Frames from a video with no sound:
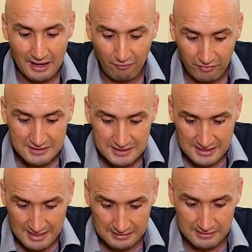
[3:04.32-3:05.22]
If
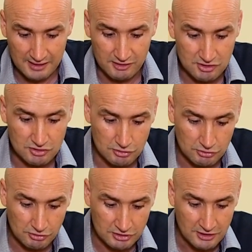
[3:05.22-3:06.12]
instead they are
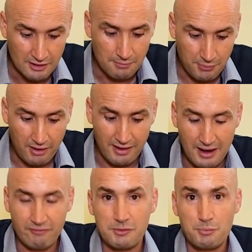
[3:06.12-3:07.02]
stored by
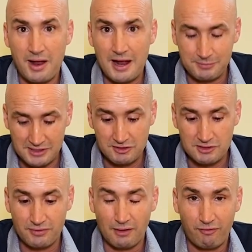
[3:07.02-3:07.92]
having perhaps each
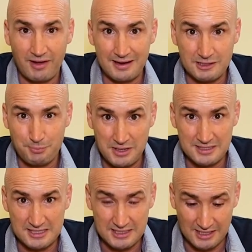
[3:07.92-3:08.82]
of the flat
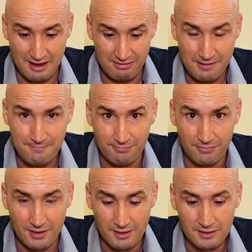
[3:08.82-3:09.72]
pieces together,
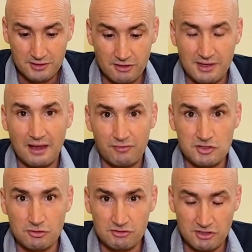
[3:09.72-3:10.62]
so that if
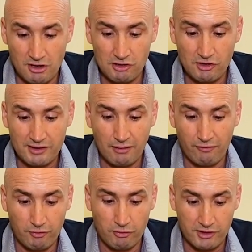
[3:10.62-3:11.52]
children are looking
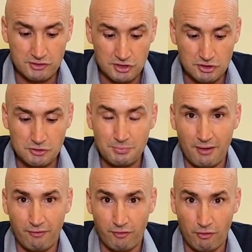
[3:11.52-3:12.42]
for a
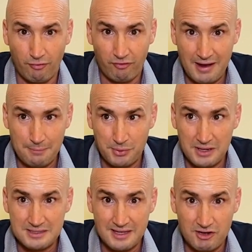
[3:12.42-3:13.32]
2x4 flat
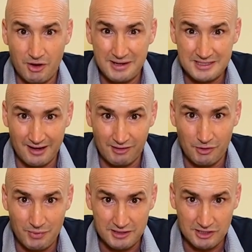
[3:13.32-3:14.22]
piece, they know exactly
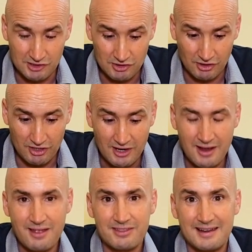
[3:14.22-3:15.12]
where to look,
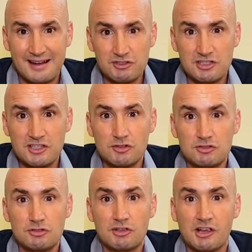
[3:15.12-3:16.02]
then actually you're
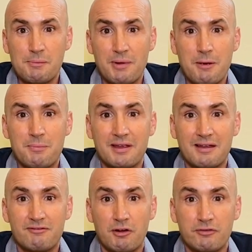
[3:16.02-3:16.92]
talking about being
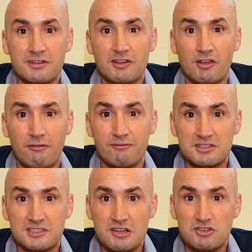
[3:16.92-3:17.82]
involved in the
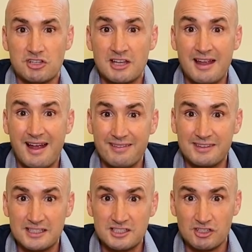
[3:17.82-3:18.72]
conversation and the
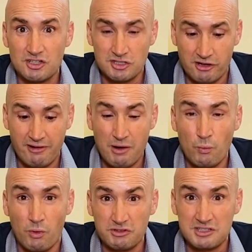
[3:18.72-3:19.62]
discussion around
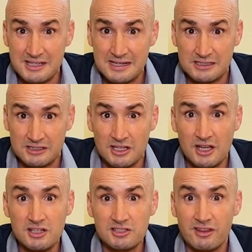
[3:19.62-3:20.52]
what's needed.
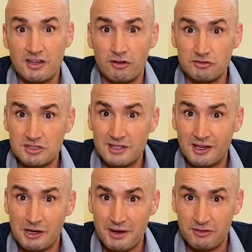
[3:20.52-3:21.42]
So they're not just
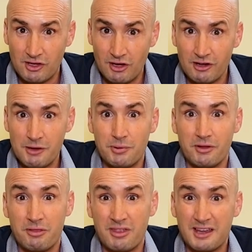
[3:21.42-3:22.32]
thinking about the color,
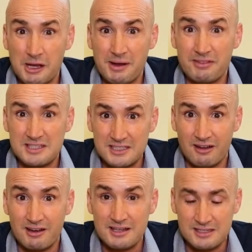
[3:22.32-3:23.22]
but thinking about the
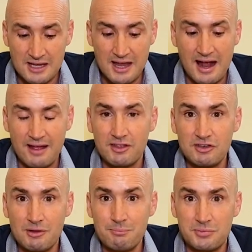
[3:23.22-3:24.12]
size and the
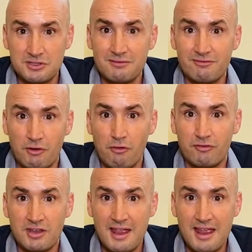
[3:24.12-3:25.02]
numbers involved